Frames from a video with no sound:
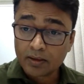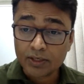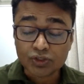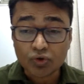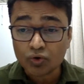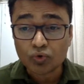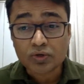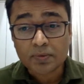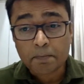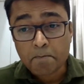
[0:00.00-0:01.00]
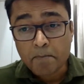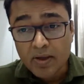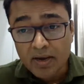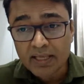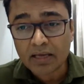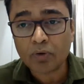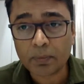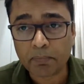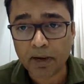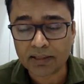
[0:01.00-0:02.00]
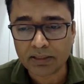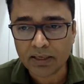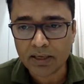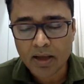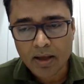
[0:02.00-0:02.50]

it's not merely about bhakti,